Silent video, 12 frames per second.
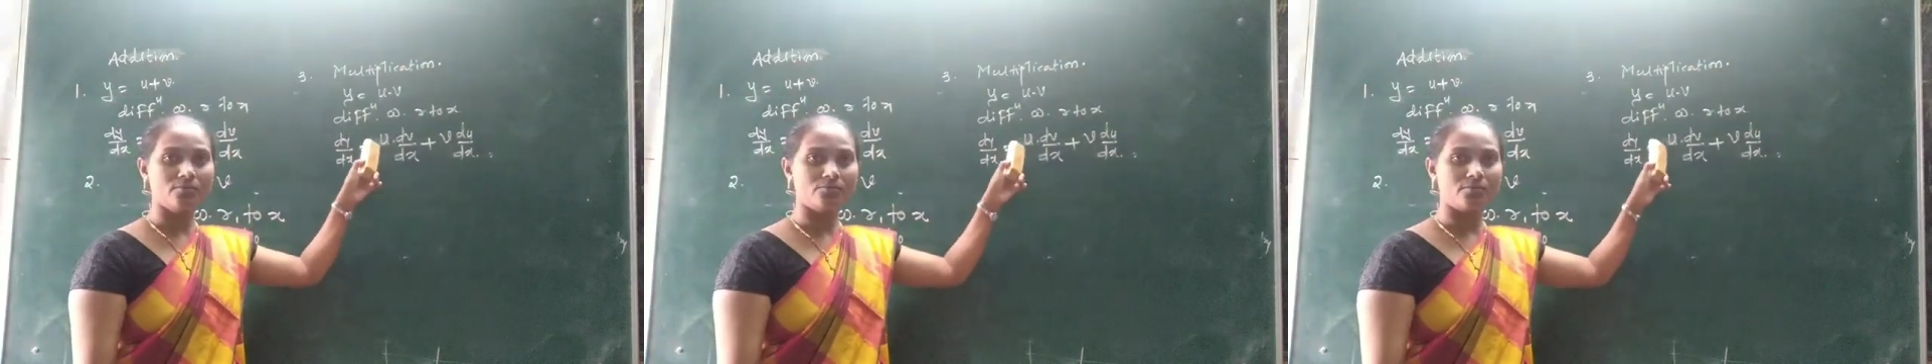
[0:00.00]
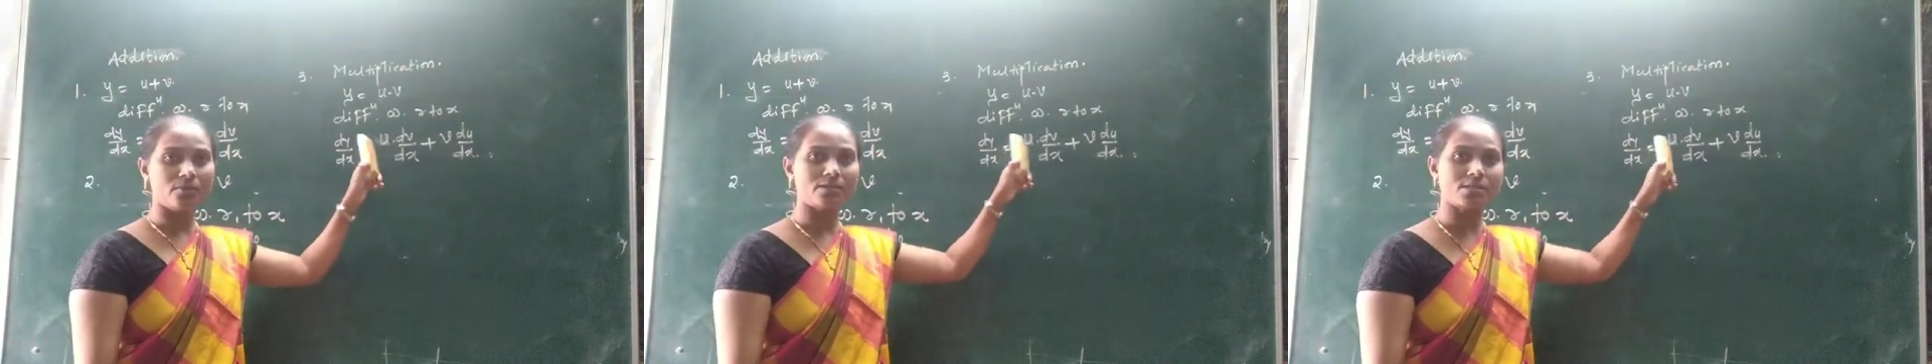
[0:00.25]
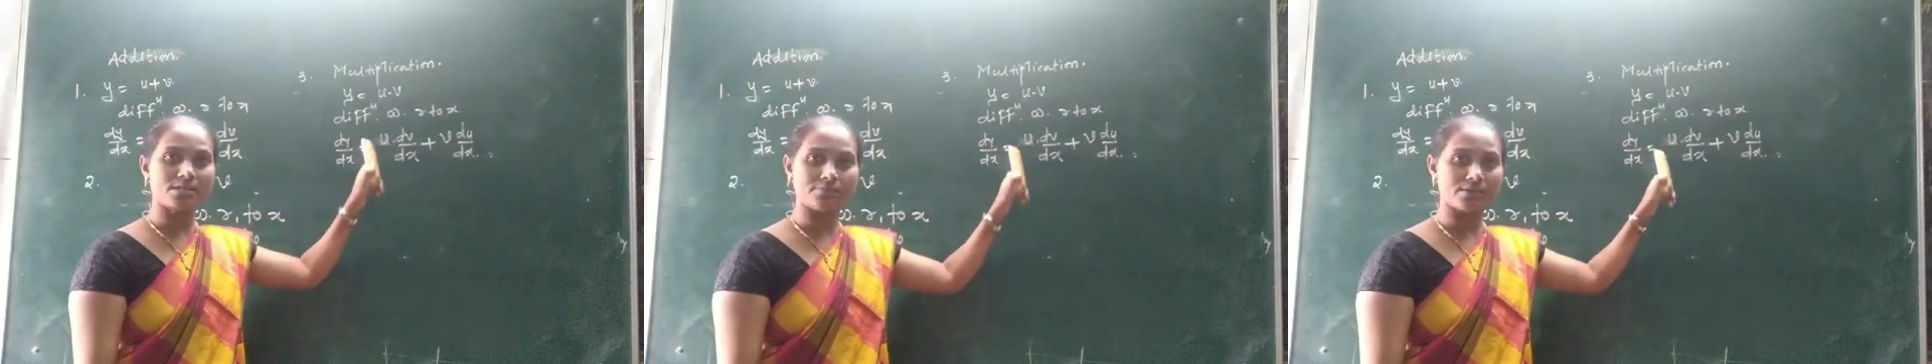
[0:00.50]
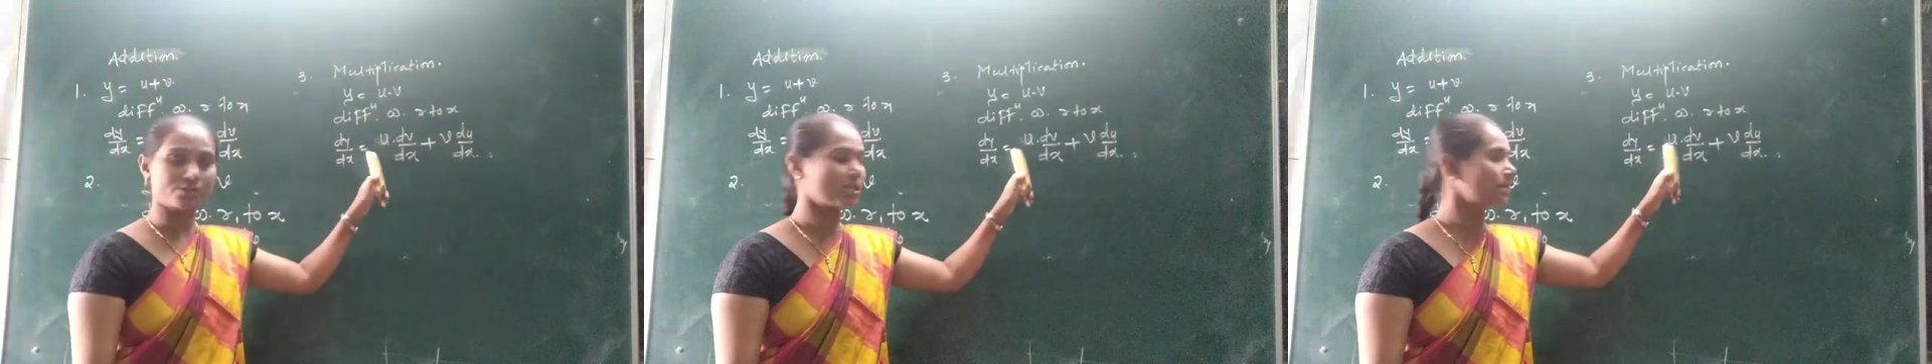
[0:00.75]
first
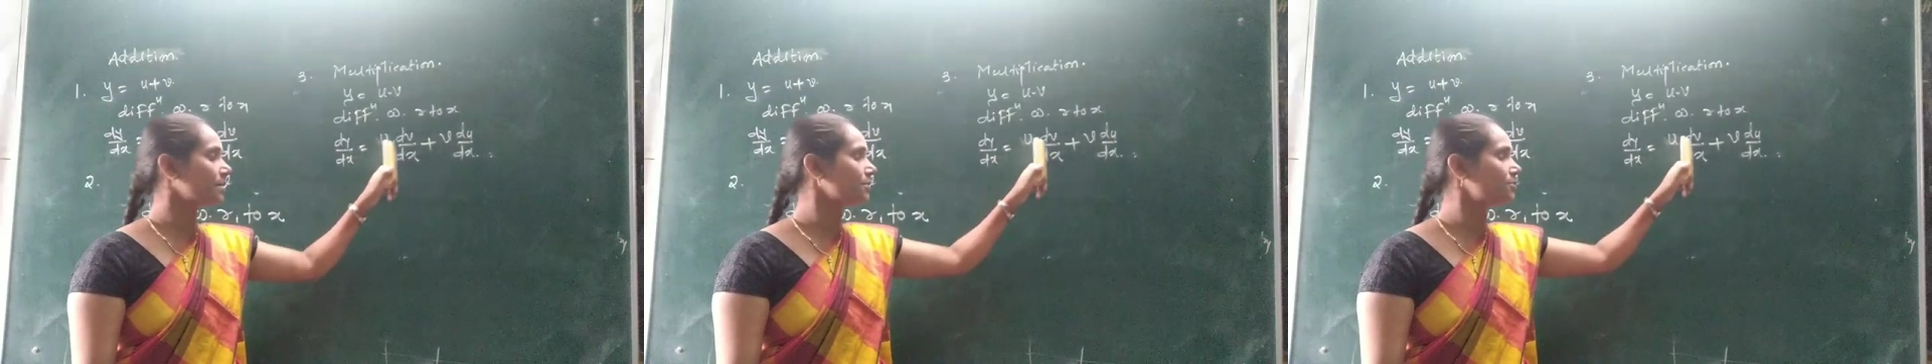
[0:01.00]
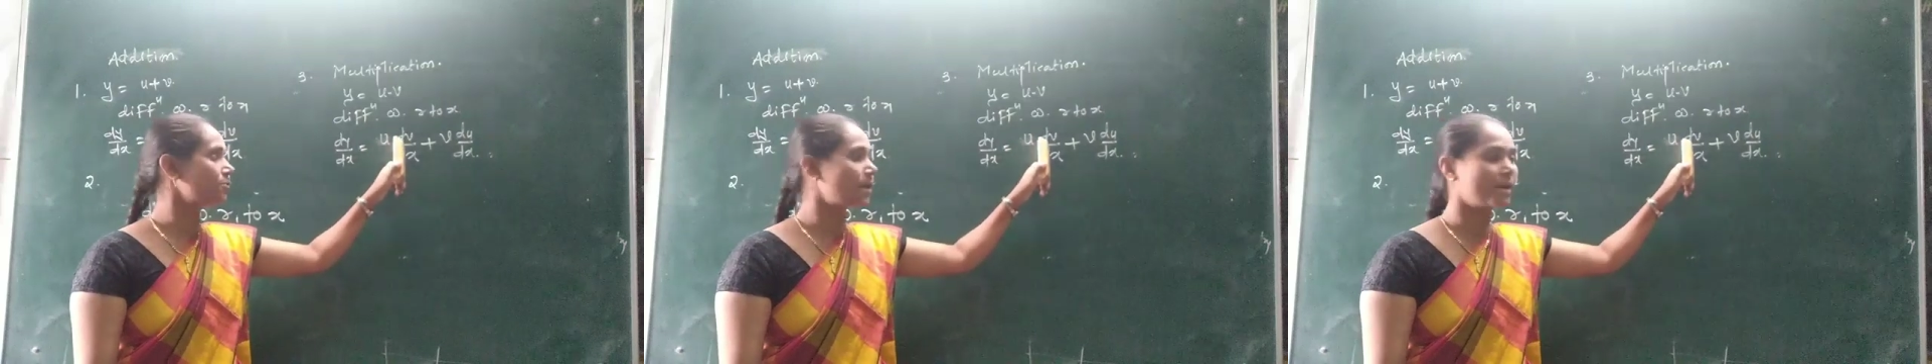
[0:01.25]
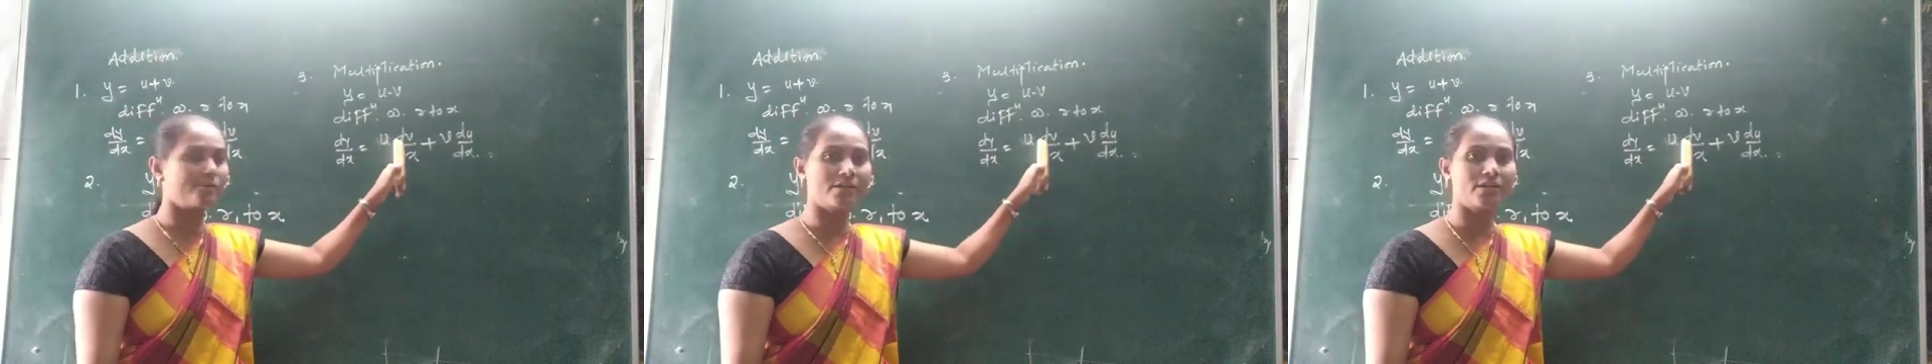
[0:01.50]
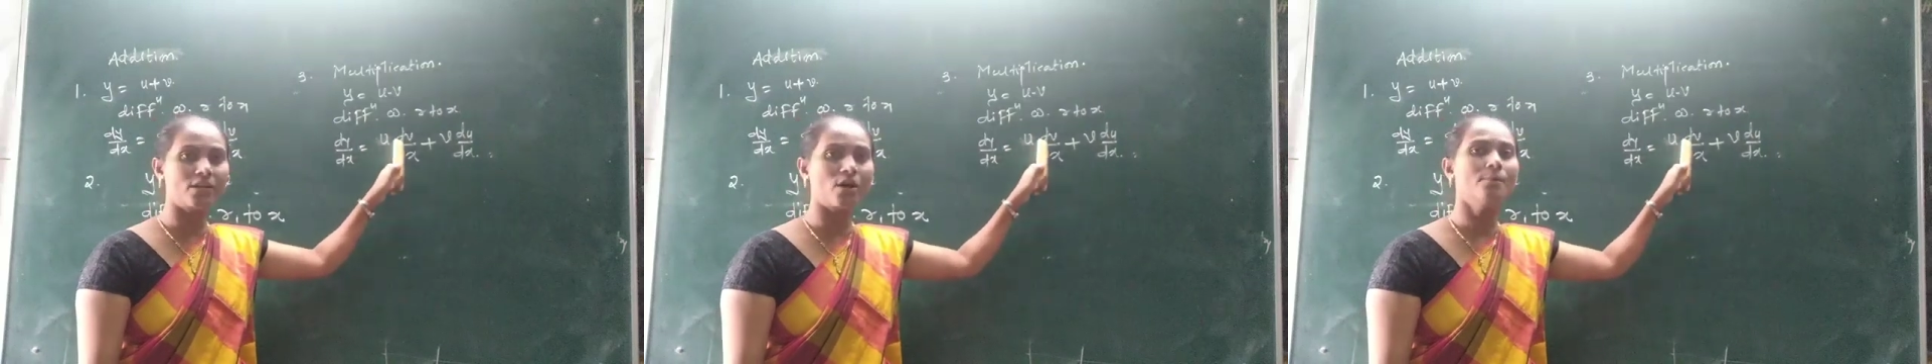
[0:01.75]
function into
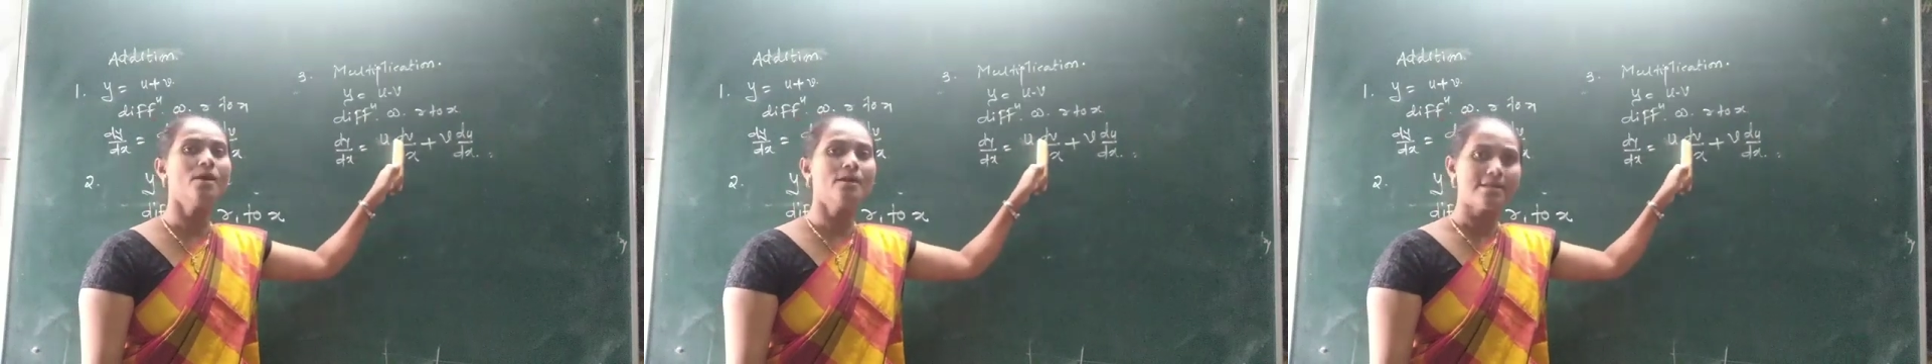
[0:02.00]
derivative of